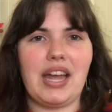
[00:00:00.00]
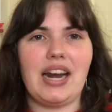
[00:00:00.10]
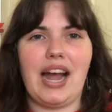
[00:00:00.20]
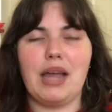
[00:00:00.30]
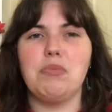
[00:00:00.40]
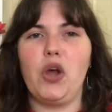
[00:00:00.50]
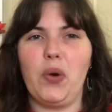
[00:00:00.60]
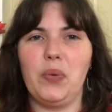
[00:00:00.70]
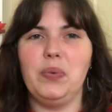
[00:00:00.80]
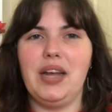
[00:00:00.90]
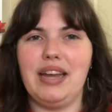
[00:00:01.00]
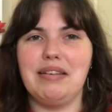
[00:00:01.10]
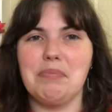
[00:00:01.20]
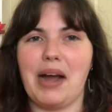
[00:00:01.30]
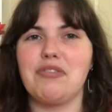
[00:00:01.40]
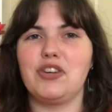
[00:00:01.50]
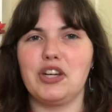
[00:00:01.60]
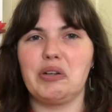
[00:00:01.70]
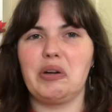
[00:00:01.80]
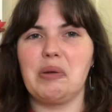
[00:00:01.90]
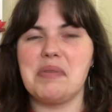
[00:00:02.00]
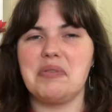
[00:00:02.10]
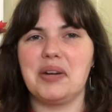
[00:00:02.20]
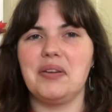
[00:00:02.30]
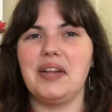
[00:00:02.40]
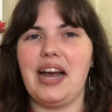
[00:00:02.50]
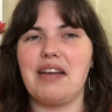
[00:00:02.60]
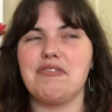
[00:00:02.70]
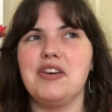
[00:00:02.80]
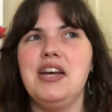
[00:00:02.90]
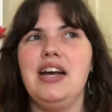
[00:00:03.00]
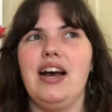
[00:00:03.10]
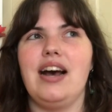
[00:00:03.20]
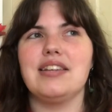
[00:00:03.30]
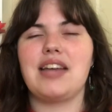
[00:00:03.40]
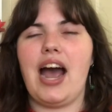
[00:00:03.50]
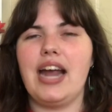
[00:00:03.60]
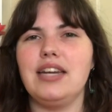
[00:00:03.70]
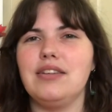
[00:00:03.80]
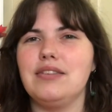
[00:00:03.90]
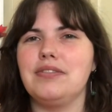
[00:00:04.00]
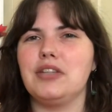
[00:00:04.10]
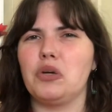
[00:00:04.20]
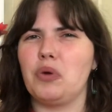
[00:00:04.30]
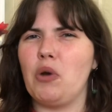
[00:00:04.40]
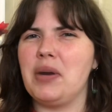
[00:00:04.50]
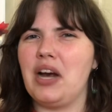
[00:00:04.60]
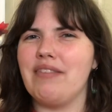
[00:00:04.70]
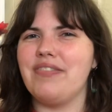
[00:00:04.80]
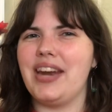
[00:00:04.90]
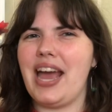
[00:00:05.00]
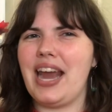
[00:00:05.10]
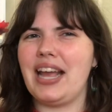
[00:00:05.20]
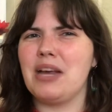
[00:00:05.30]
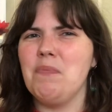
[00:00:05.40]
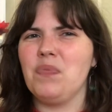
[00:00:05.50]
And I am known in my friend group in real life as kind of a Romanov fanatic.